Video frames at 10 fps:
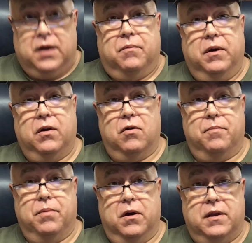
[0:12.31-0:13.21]
Marine Corps
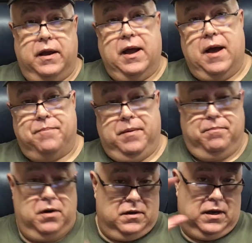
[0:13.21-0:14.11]
birthday. Happy
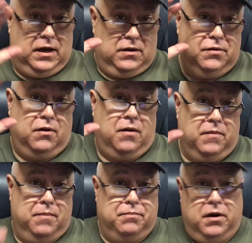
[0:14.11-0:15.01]
birthday to all
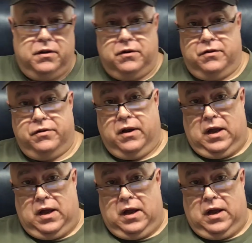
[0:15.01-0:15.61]
my brothers